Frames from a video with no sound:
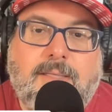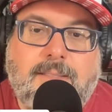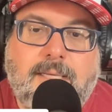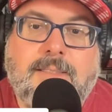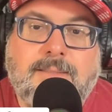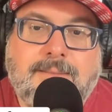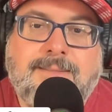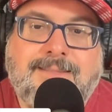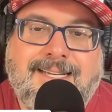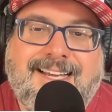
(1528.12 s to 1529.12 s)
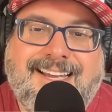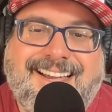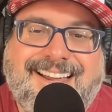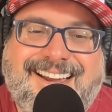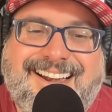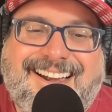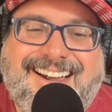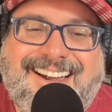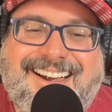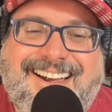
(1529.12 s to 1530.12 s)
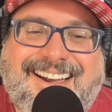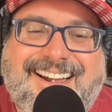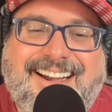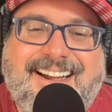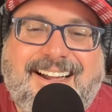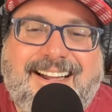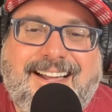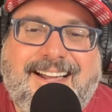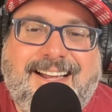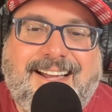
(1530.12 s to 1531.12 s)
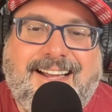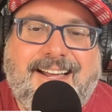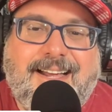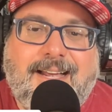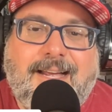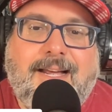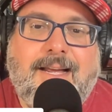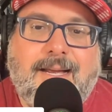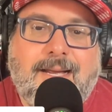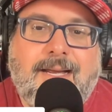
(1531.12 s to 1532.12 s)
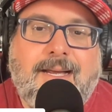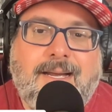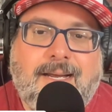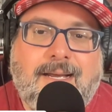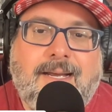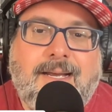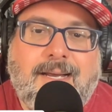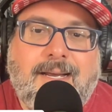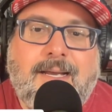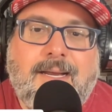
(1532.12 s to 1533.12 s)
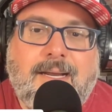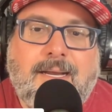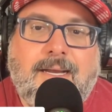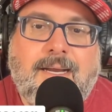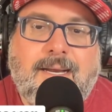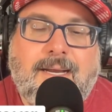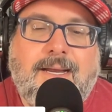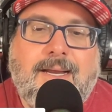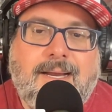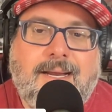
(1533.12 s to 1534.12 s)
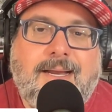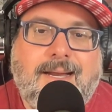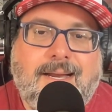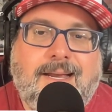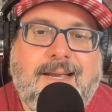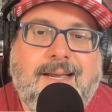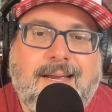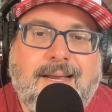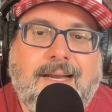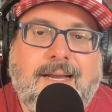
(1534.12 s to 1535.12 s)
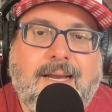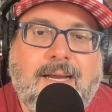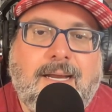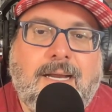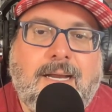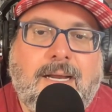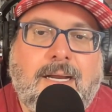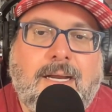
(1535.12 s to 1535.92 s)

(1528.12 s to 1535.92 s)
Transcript: No words are spoken by the person on screen.